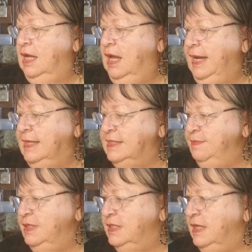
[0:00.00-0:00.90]
I guess
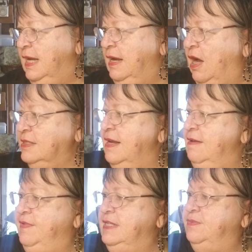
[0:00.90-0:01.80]
I'm going to, I also
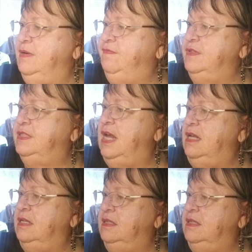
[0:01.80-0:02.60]
have this one for sale.